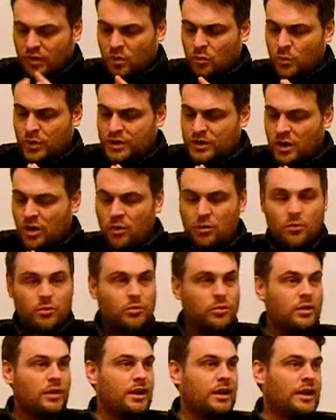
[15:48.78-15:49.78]
we
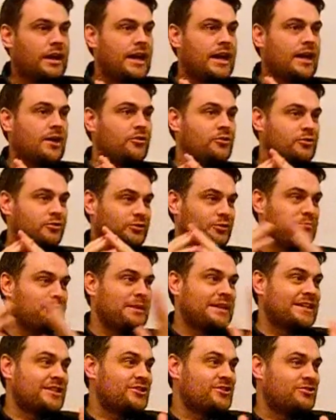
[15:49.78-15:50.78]
know how some
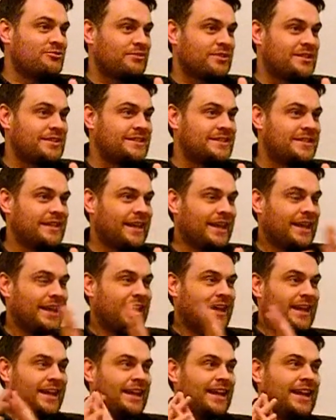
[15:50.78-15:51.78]
ministries,
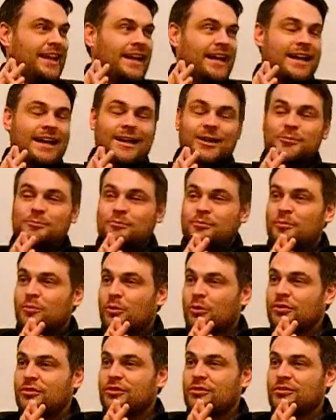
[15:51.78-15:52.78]

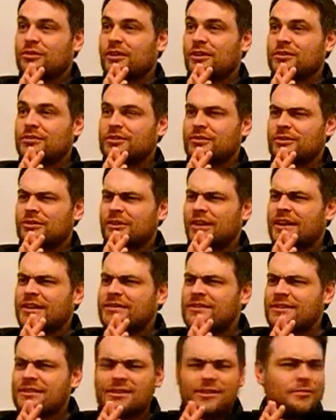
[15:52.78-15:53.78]
once you start to look
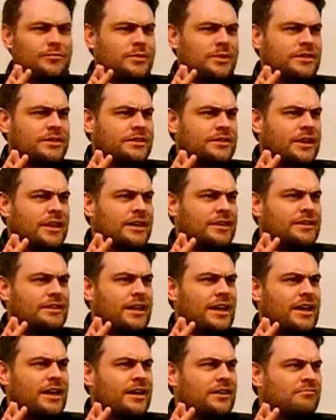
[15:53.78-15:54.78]
into them and at
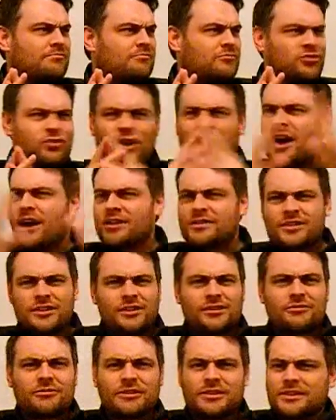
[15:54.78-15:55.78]
their
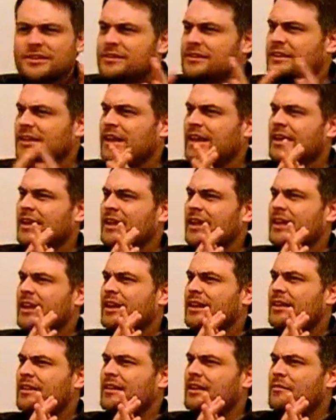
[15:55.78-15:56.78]
charter and at
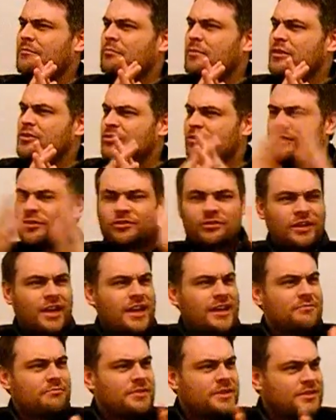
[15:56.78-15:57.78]
their mission
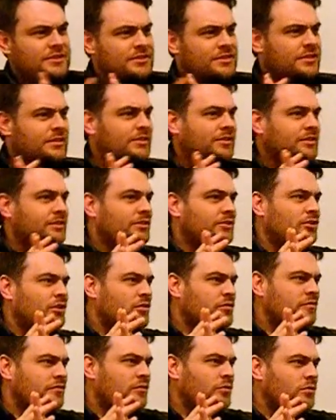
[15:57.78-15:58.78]
statement and
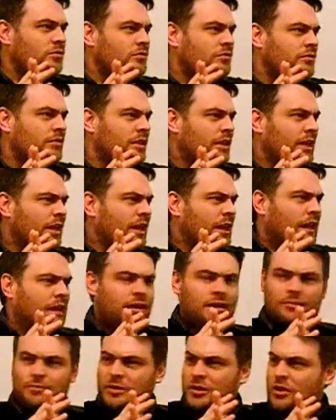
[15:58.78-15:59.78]
so forth,
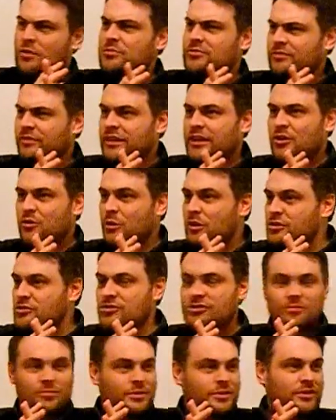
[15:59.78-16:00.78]
it becomes very
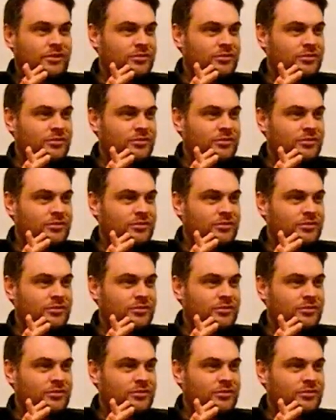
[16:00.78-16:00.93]
questionable